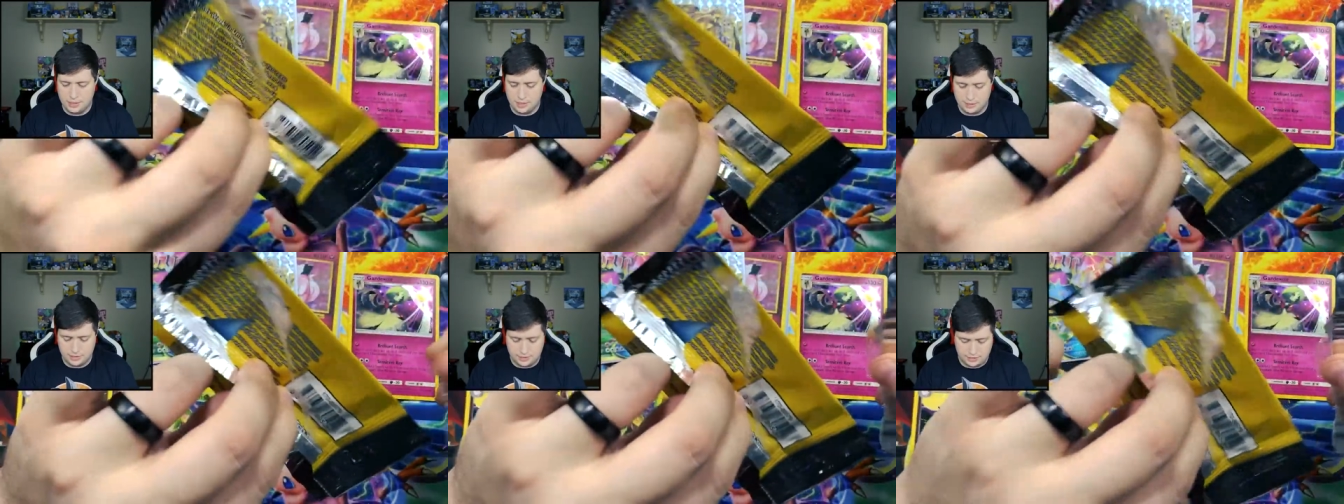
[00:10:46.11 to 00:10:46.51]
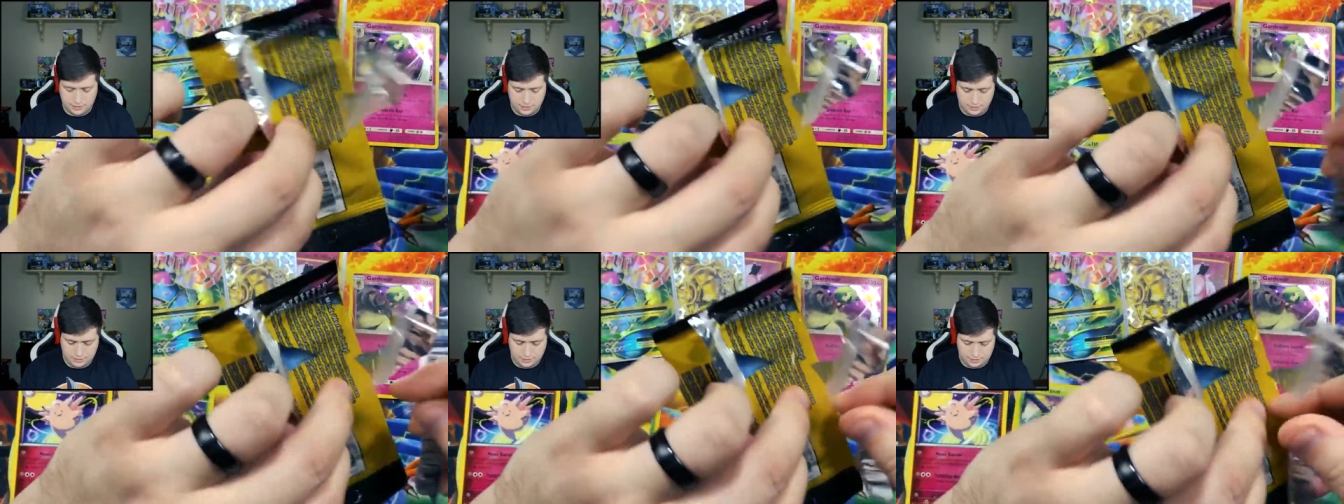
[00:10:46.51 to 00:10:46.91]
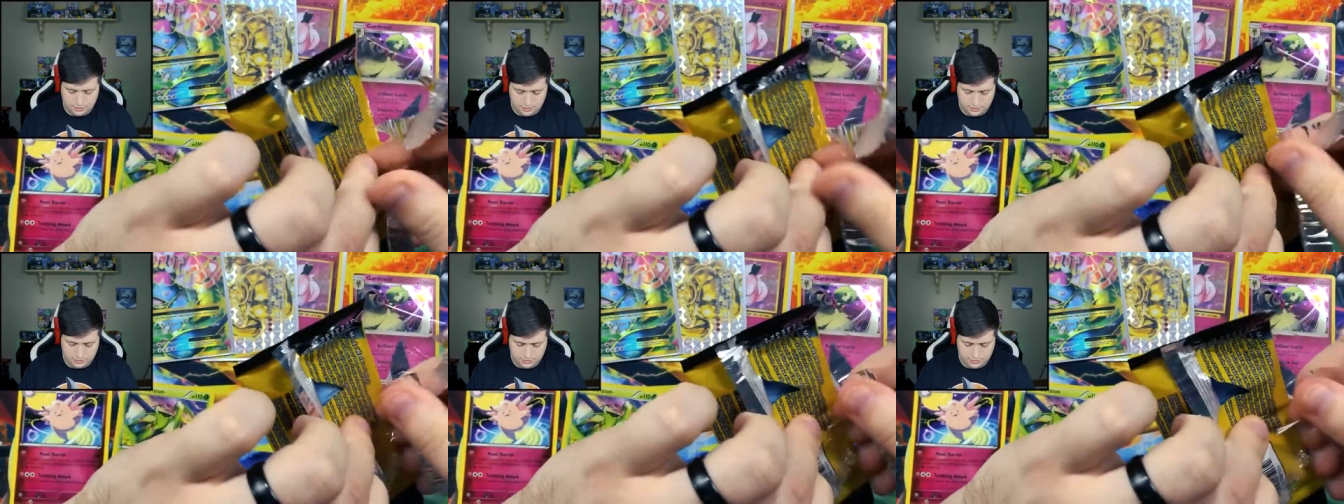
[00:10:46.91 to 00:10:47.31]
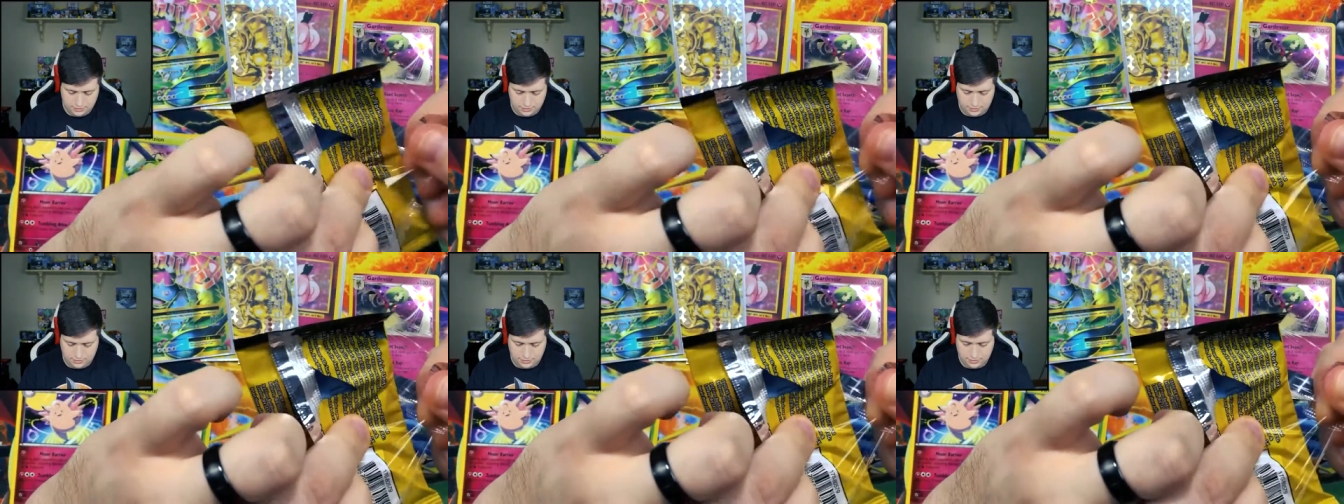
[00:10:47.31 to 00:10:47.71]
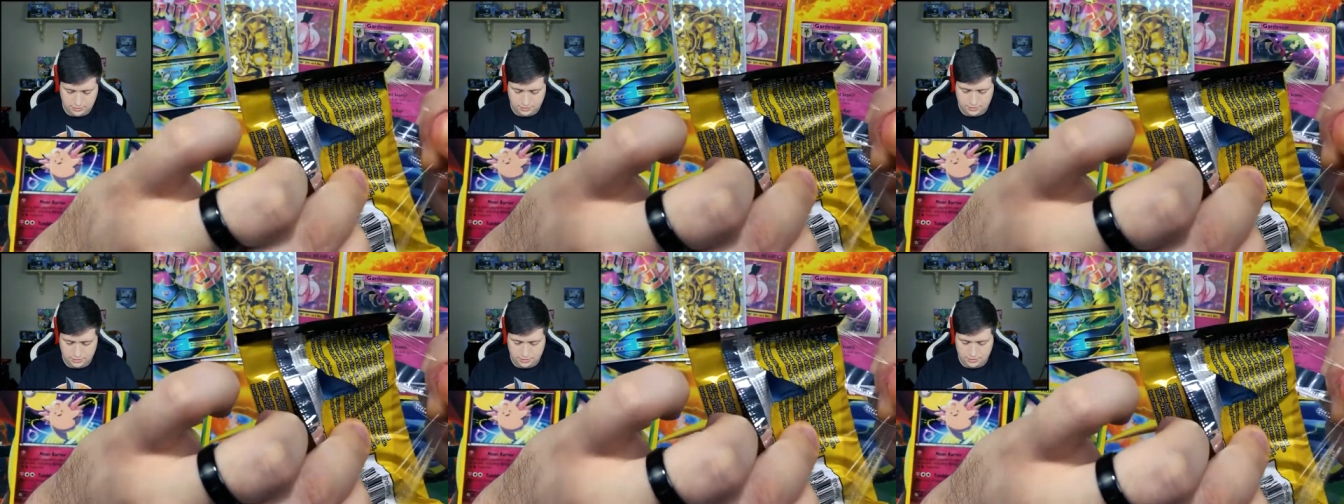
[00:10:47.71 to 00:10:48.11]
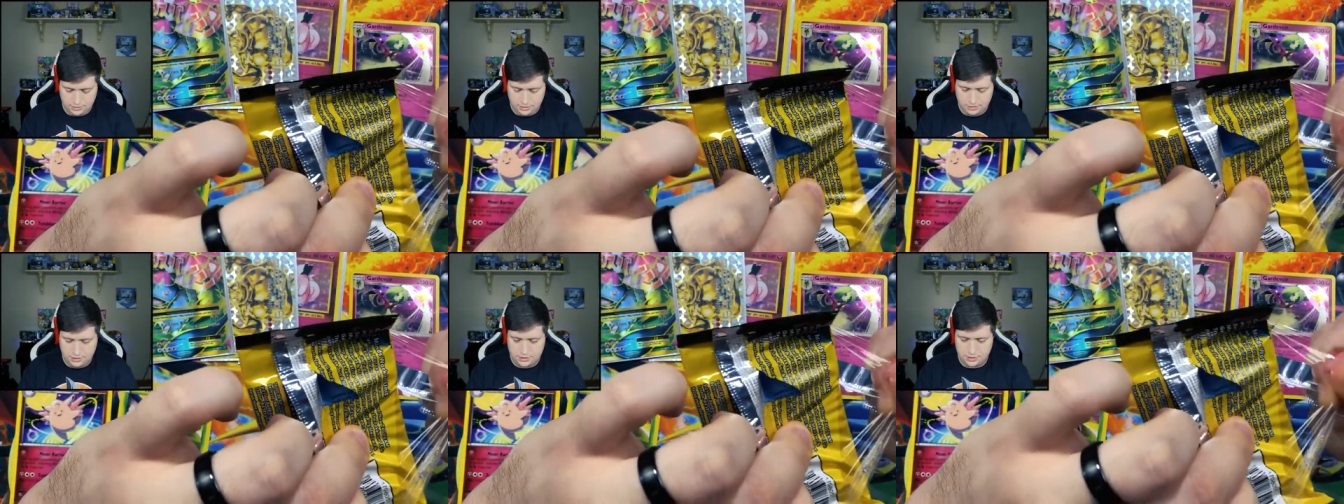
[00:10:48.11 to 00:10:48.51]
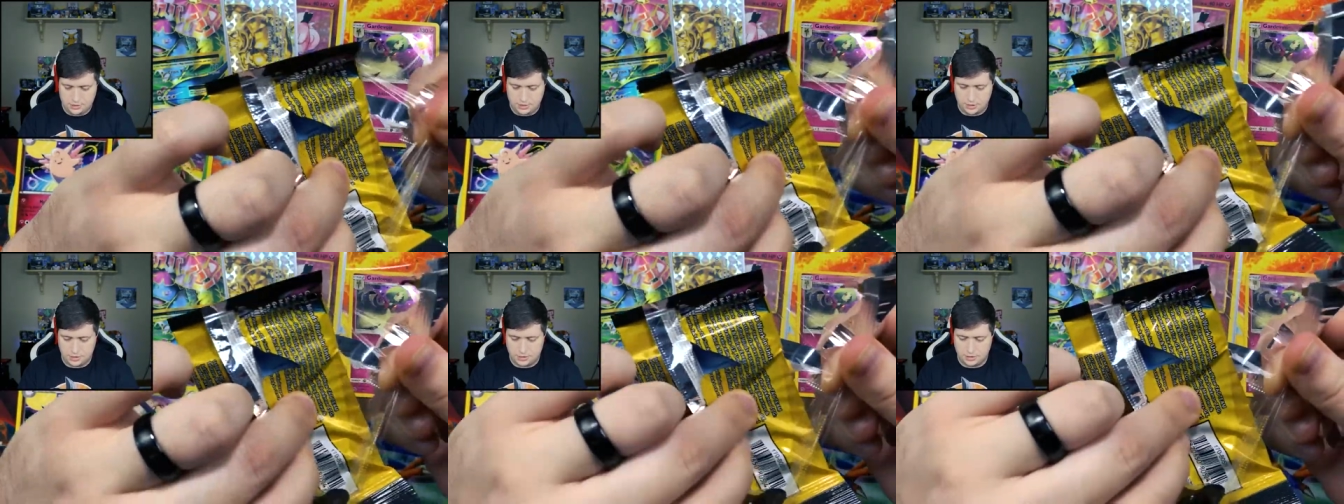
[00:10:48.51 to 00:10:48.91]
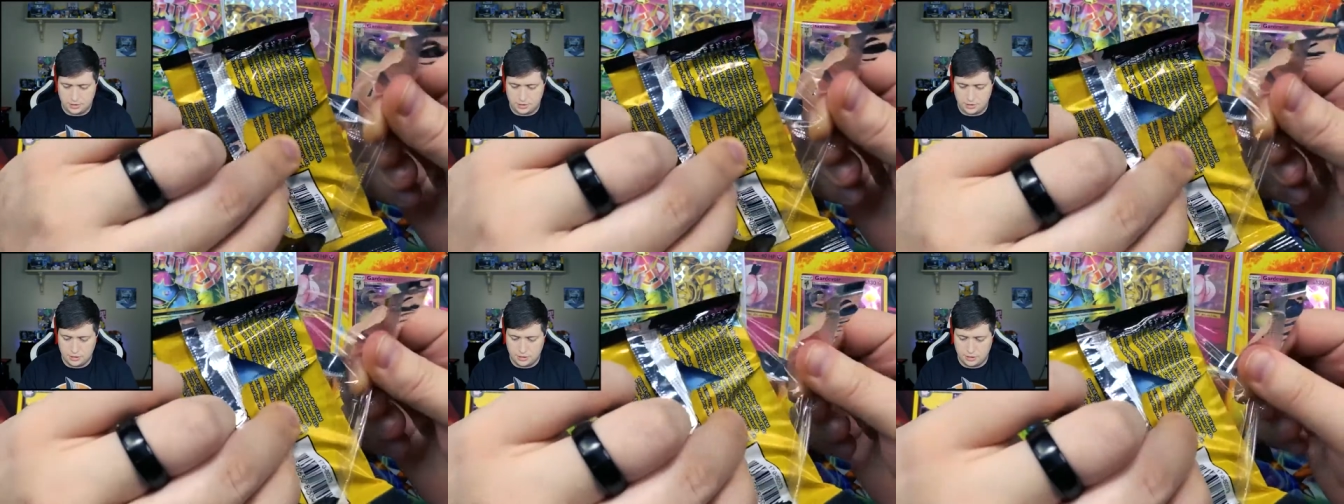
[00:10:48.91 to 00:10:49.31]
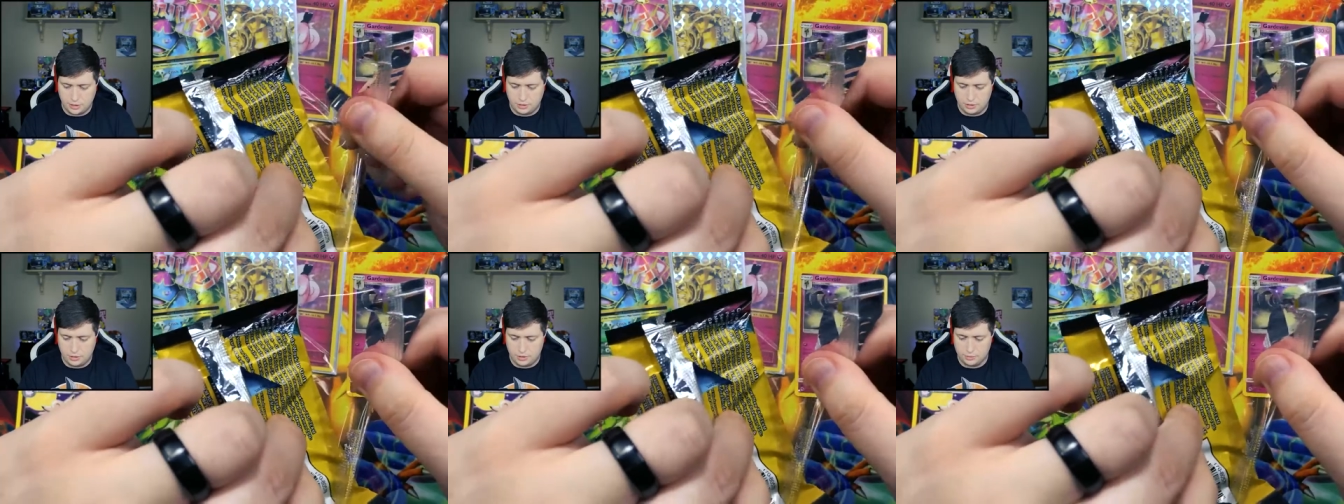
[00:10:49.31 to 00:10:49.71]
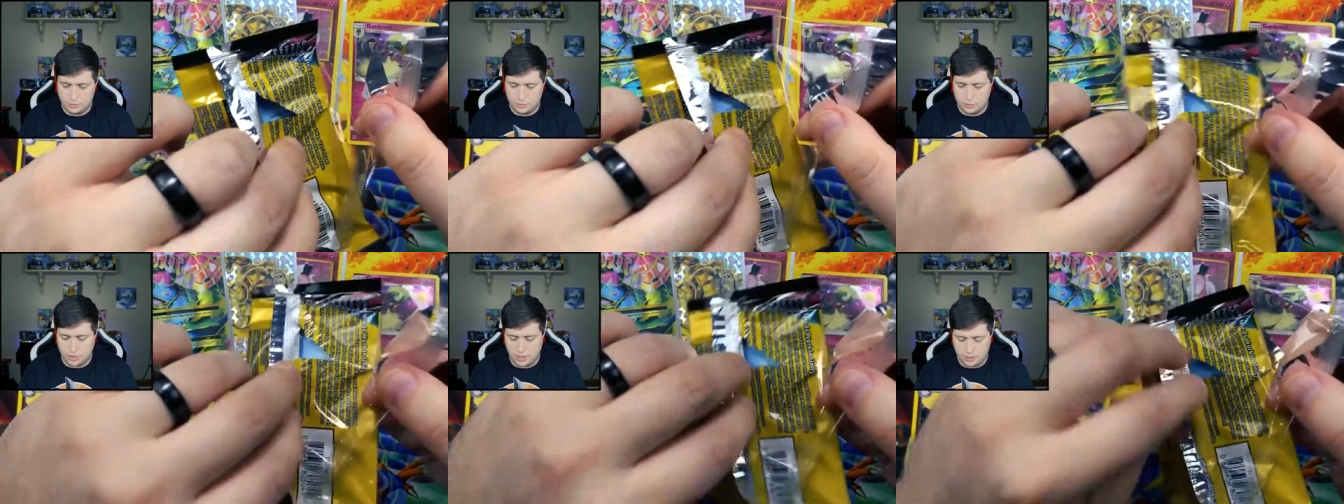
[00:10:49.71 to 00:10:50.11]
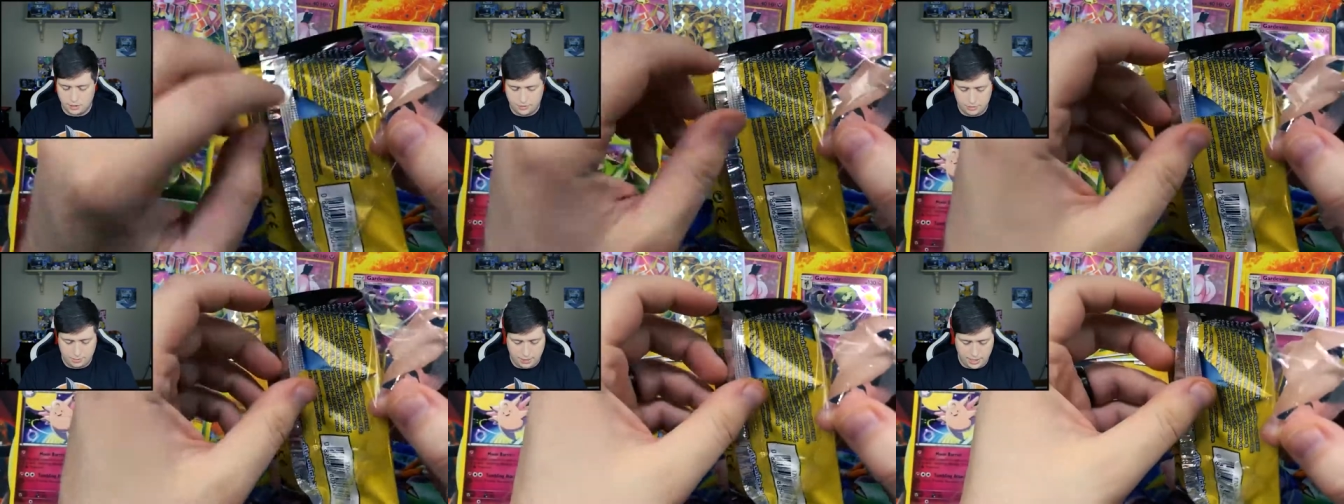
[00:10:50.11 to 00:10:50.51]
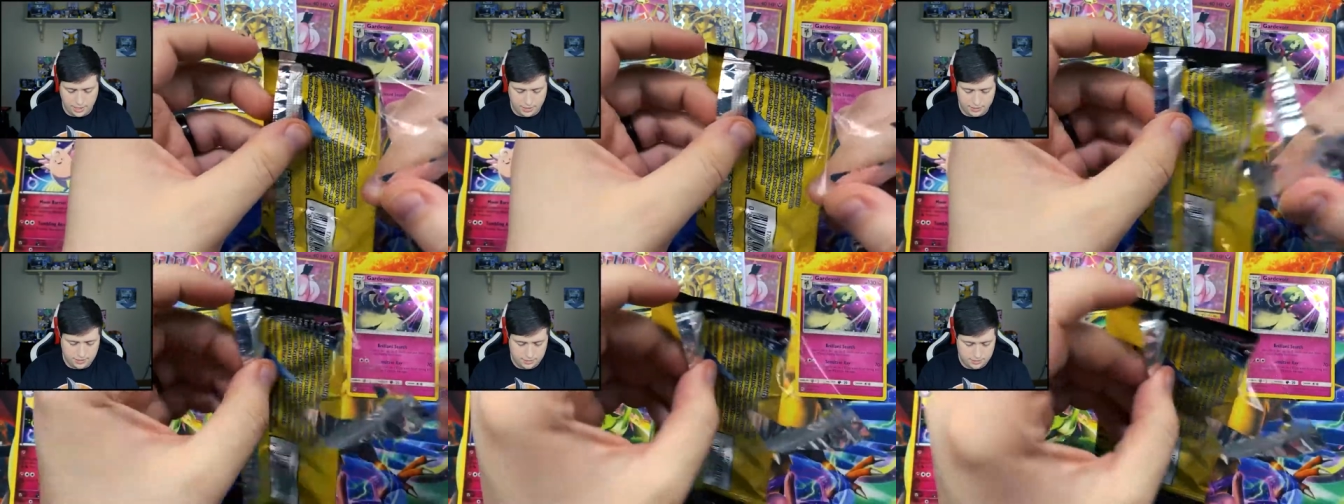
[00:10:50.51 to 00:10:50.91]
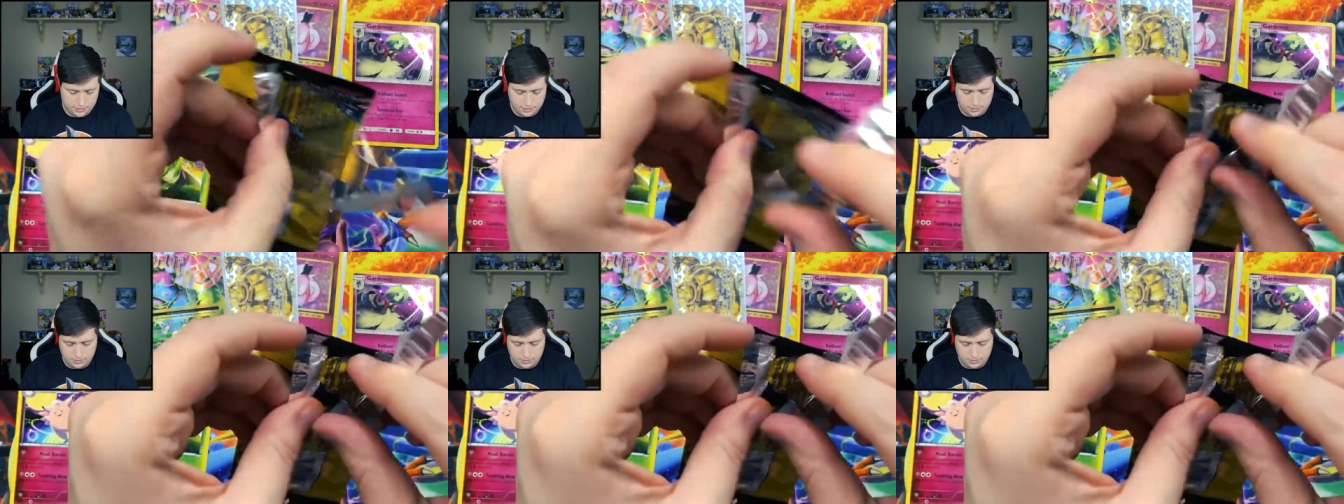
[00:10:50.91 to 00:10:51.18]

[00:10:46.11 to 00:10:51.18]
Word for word: at this. It's just the, the clear coating comes right off the packs.